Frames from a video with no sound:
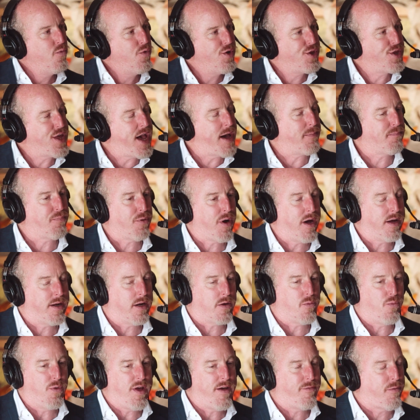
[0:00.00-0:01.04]
With that
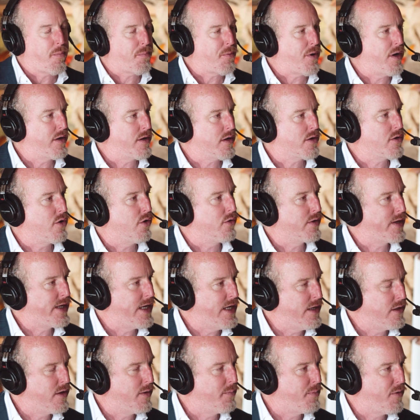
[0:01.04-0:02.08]
product, we have a product called
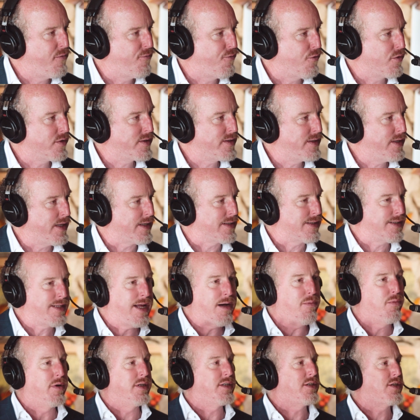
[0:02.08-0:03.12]
Keto B46.
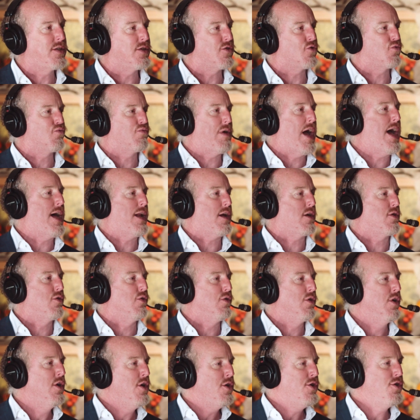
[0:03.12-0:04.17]
That one's just
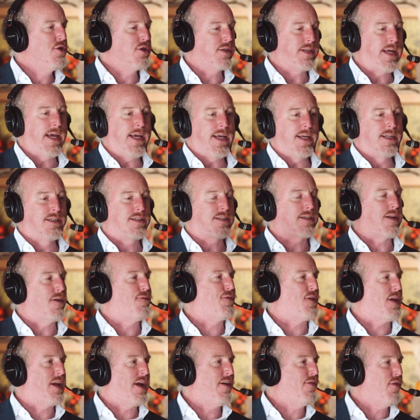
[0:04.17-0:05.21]
radical. You're taking
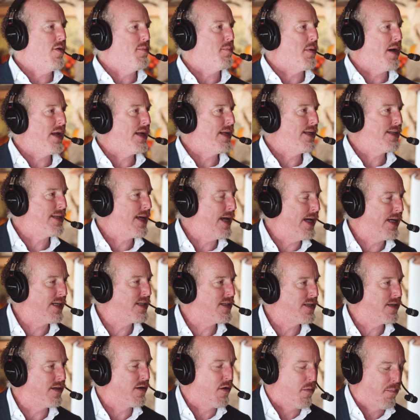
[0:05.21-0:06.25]
stuff that everybody
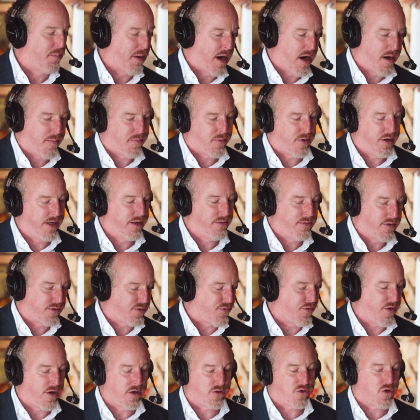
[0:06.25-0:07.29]
takes, berberine,
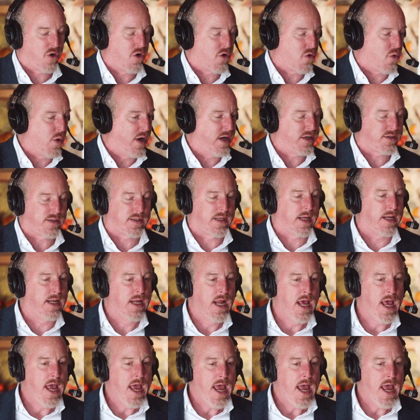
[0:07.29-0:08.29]
resveratrol, quercetin,